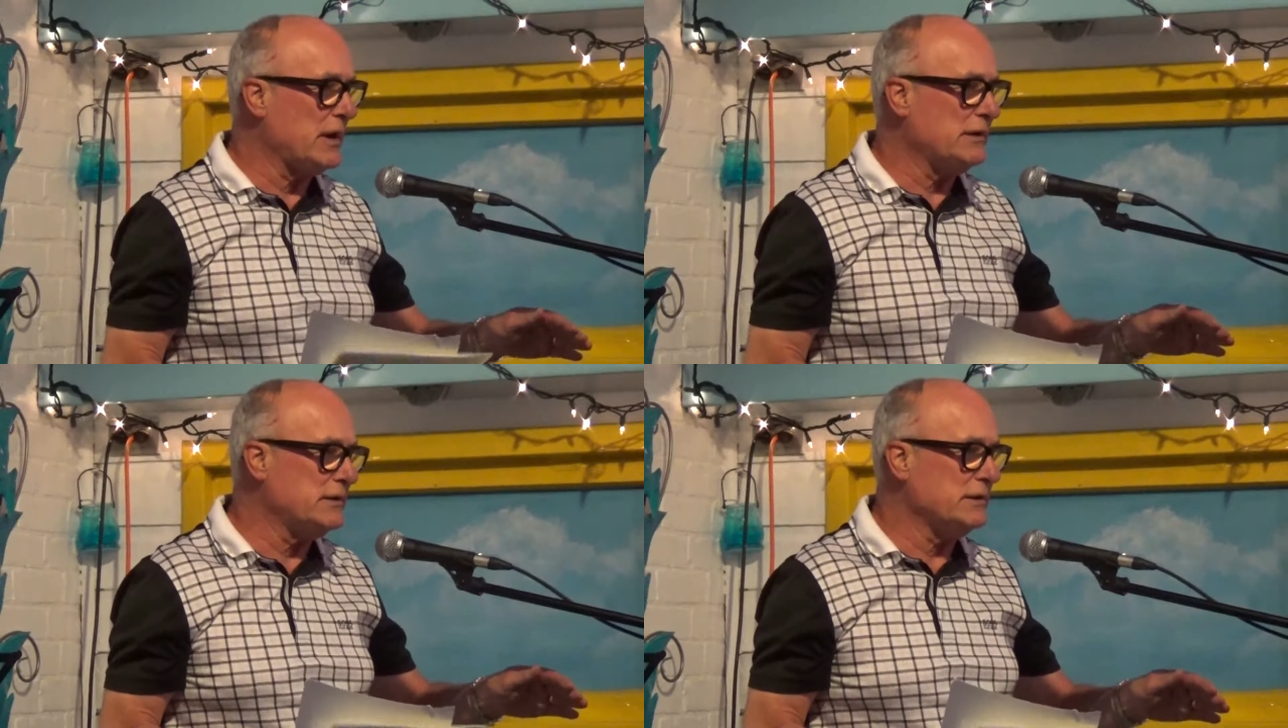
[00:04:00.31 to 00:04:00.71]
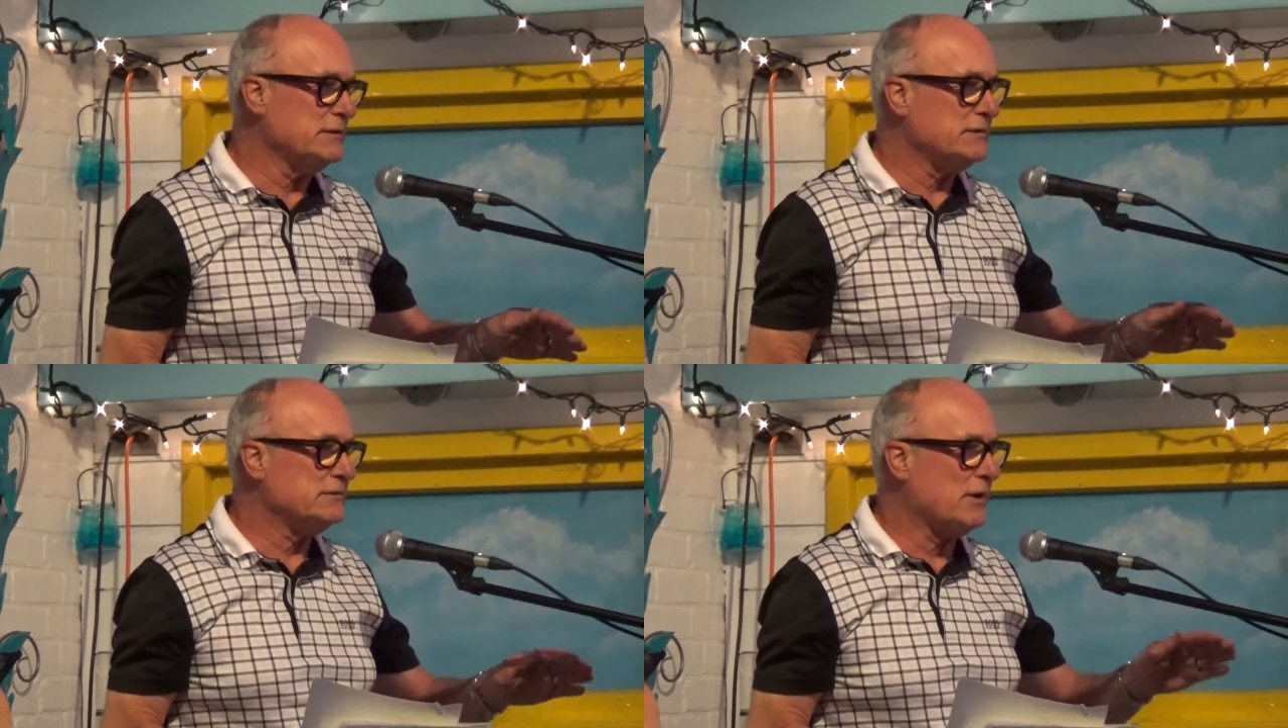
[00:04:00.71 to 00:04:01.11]

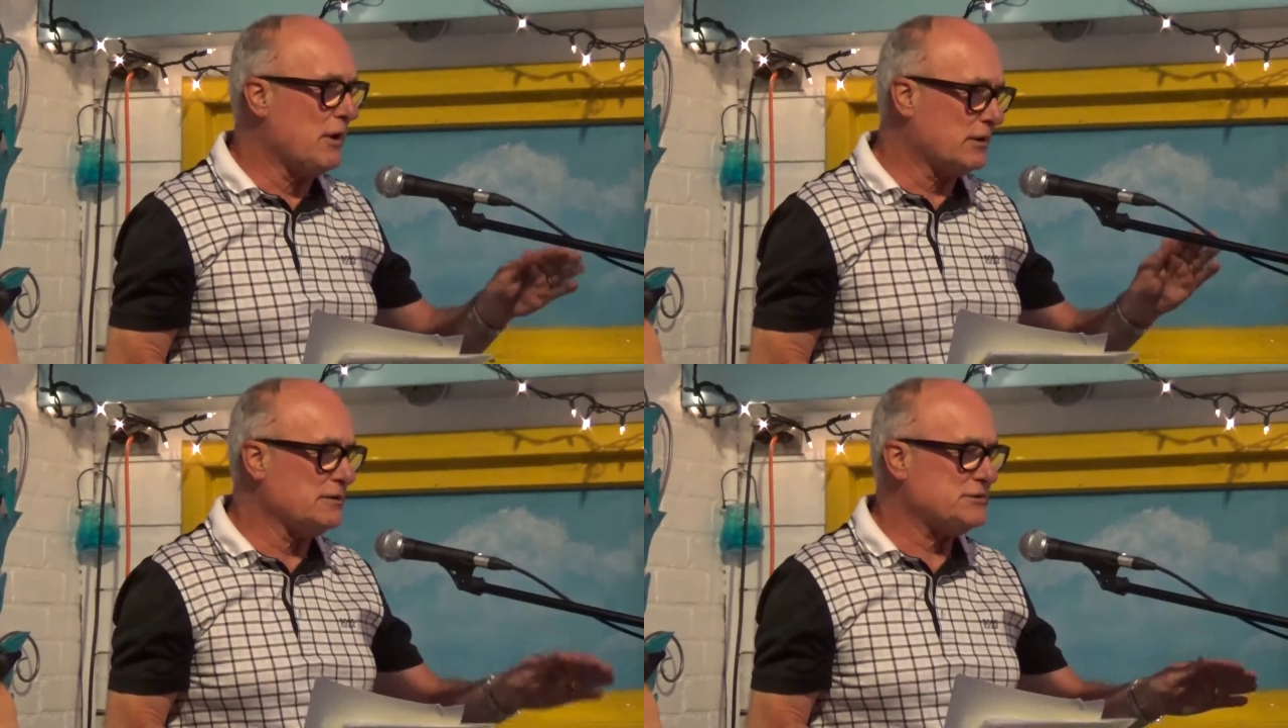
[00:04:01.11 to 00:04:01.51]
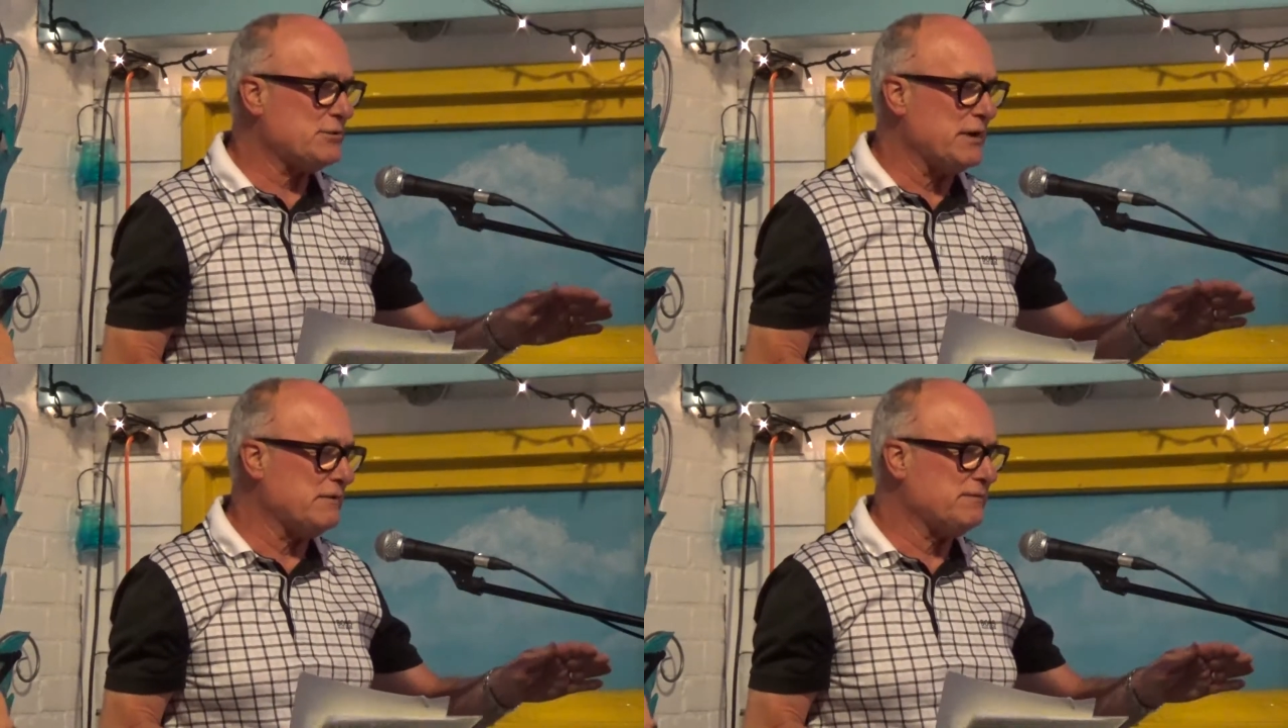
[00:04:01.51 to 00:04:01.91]
London, August
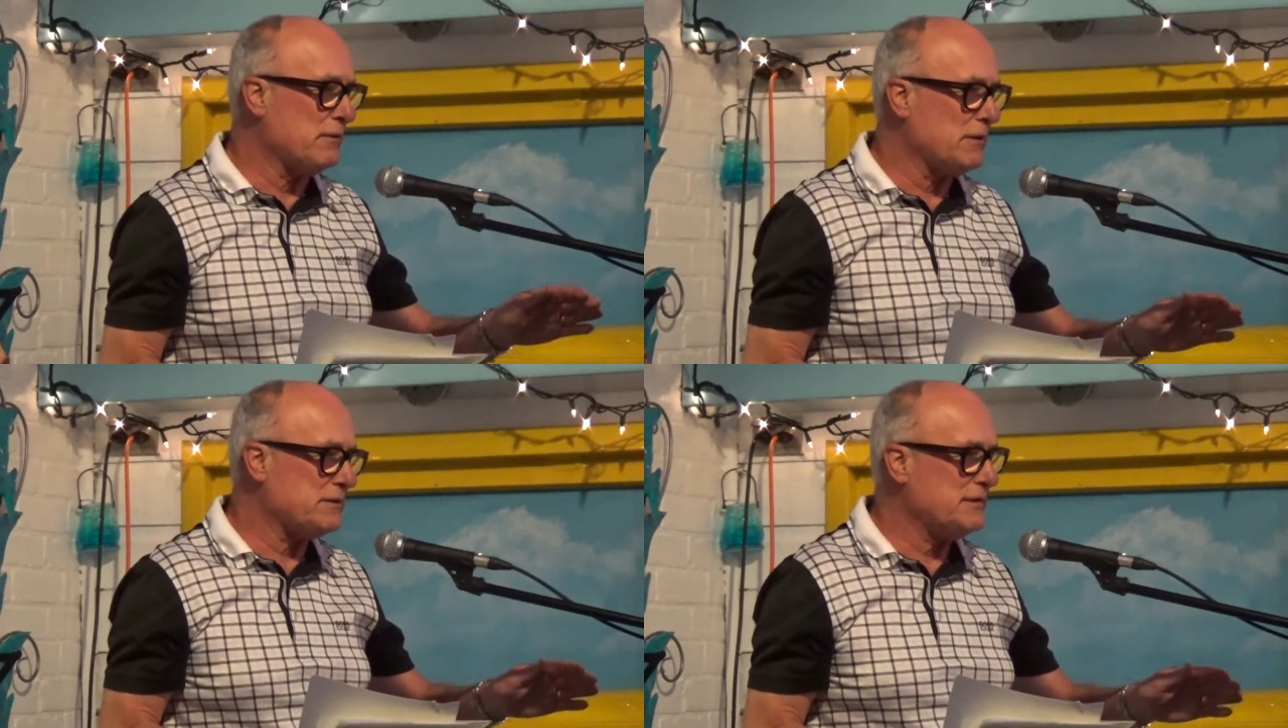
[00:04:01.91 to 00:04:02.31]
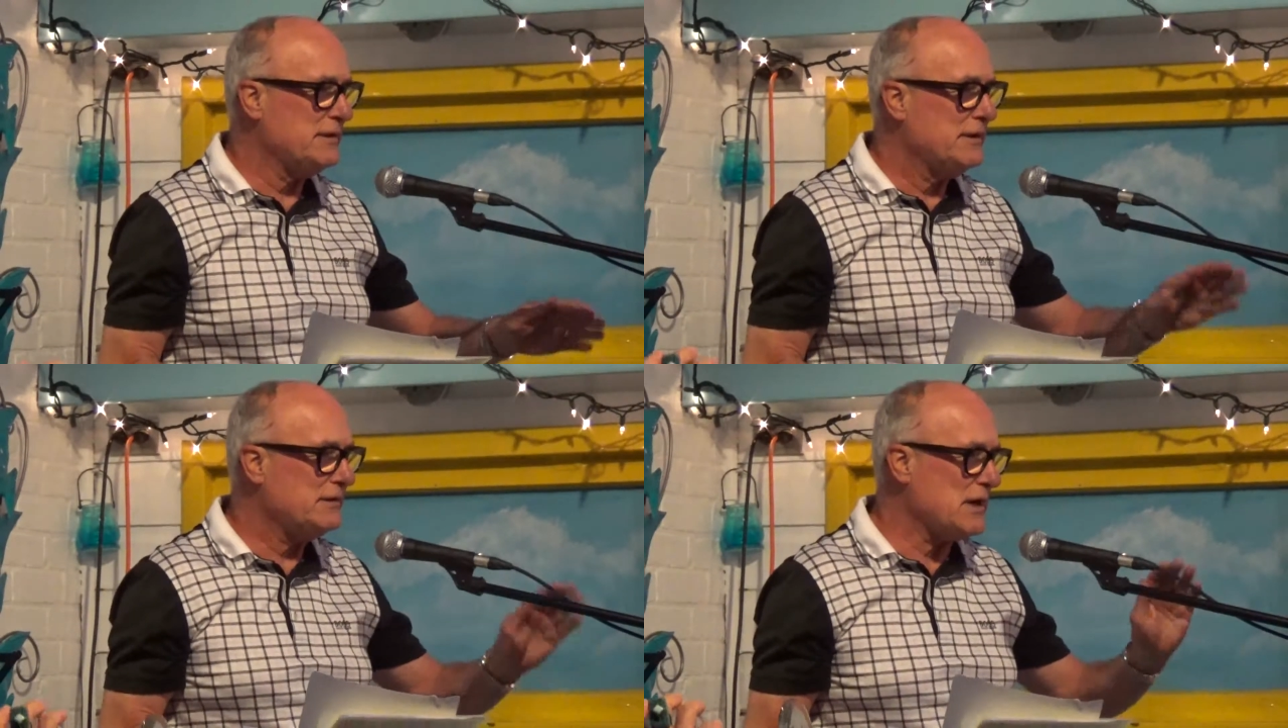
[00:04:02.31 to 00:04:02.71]
24th.
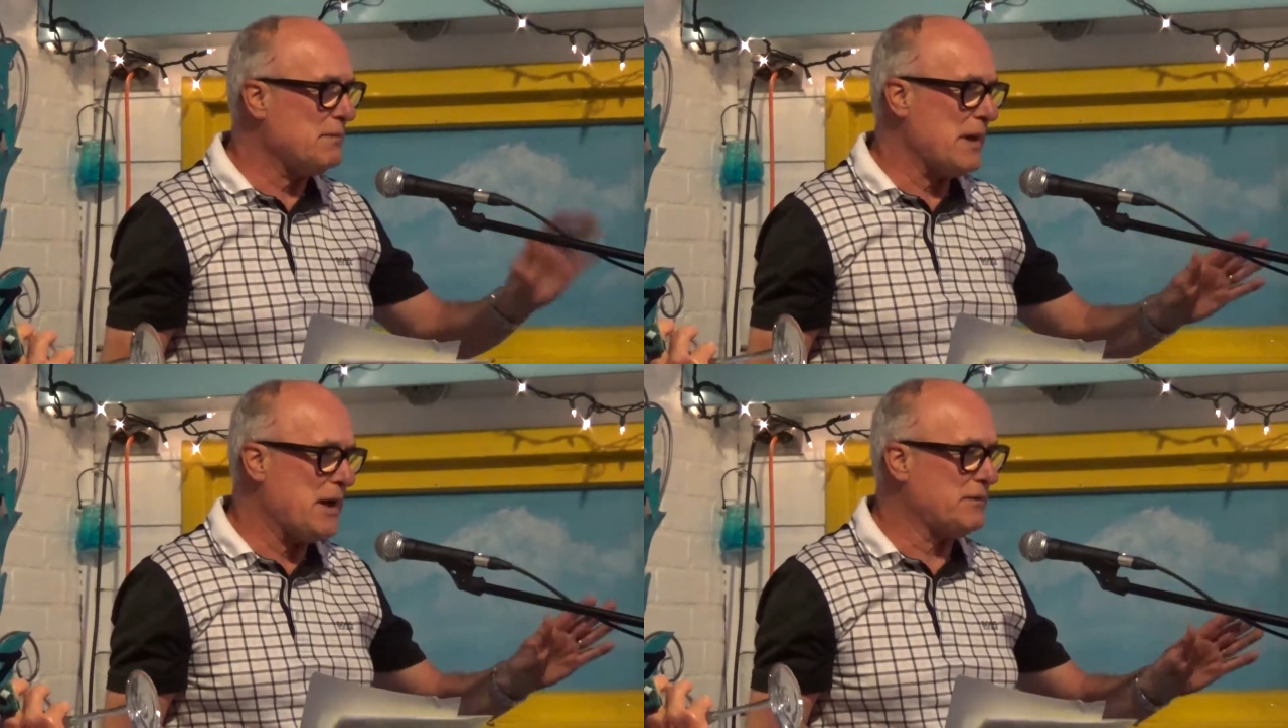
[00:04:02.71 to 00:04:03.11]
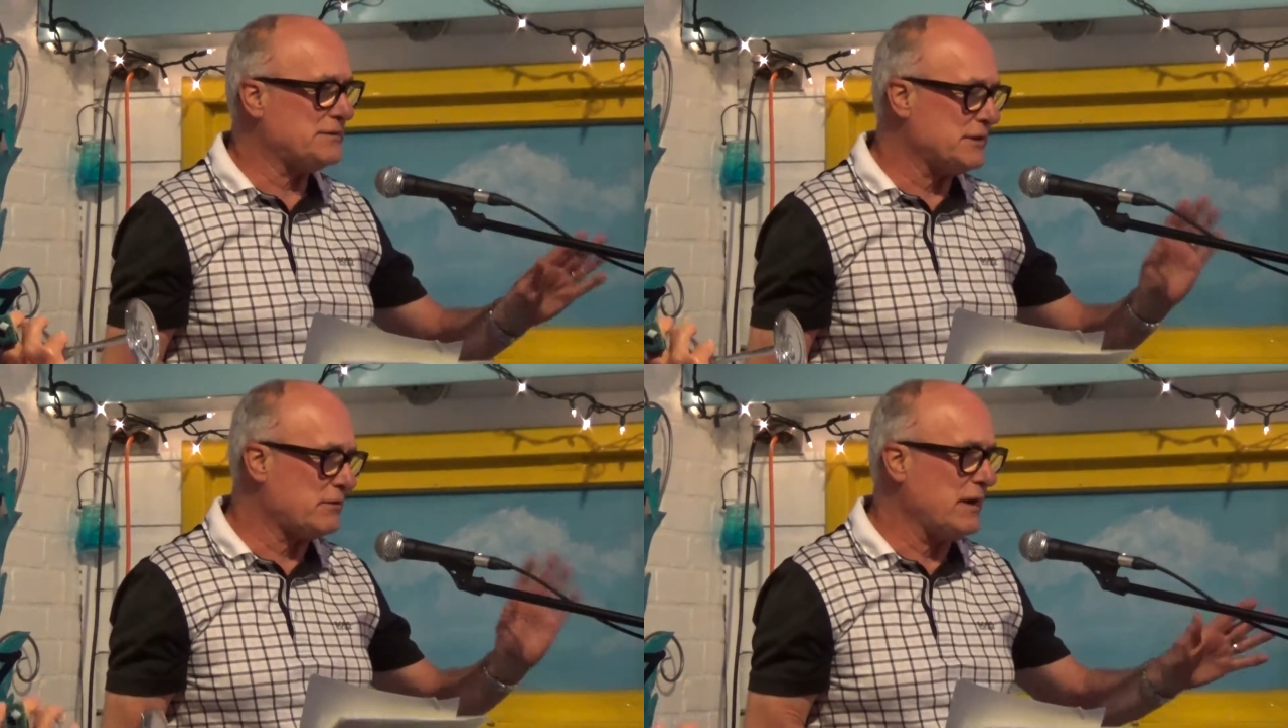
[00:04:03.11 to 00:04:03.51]
Come out.
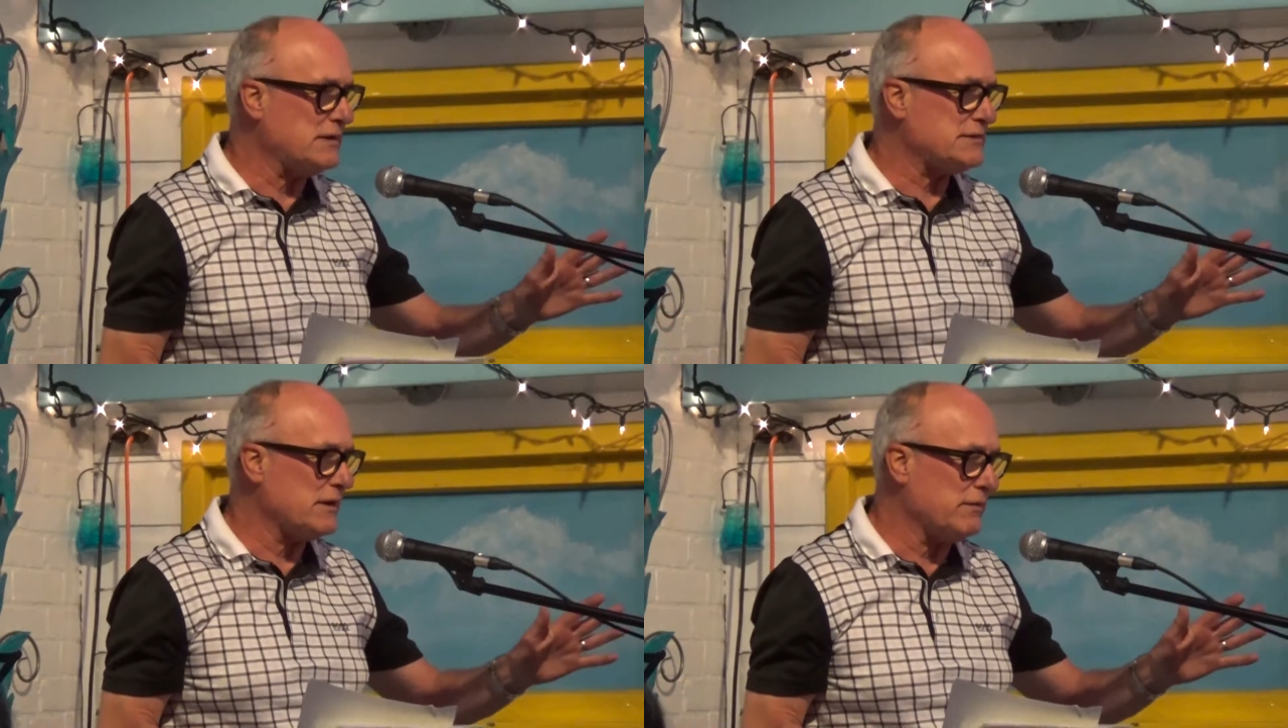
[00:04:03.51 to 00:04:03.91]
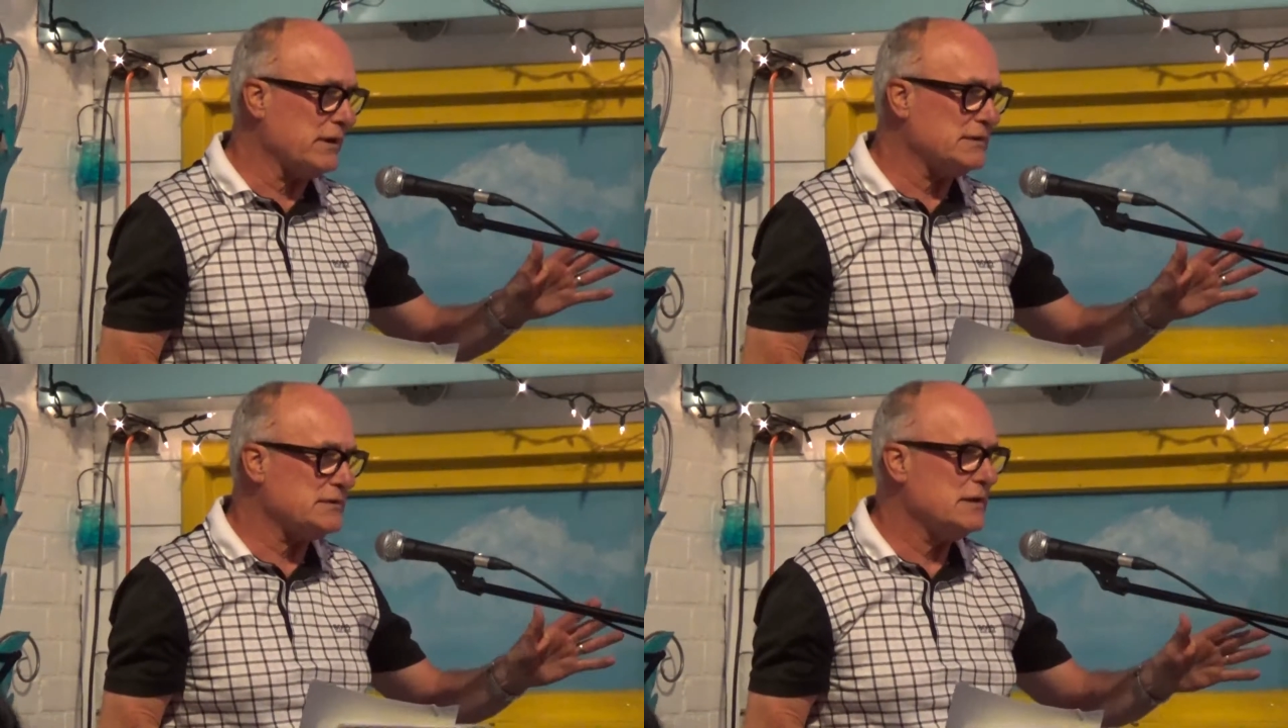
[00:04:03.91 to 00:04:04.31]
It's a great
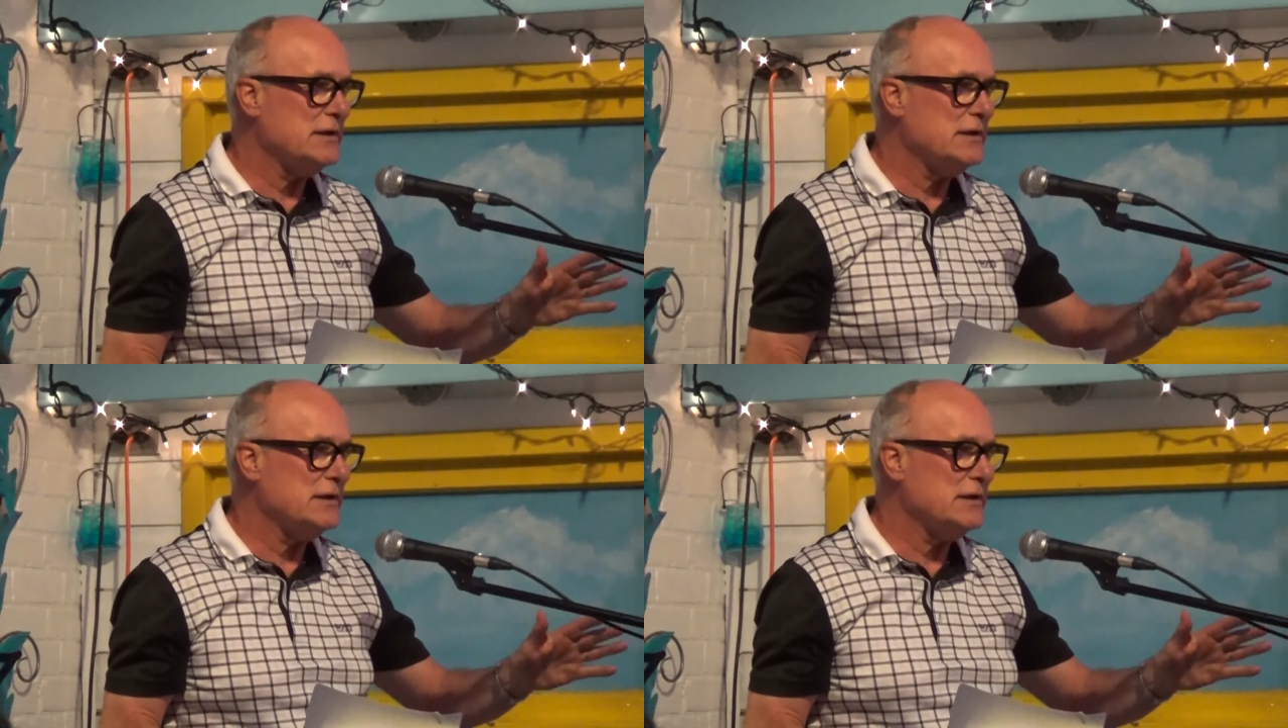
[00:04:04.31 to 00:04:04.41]
series.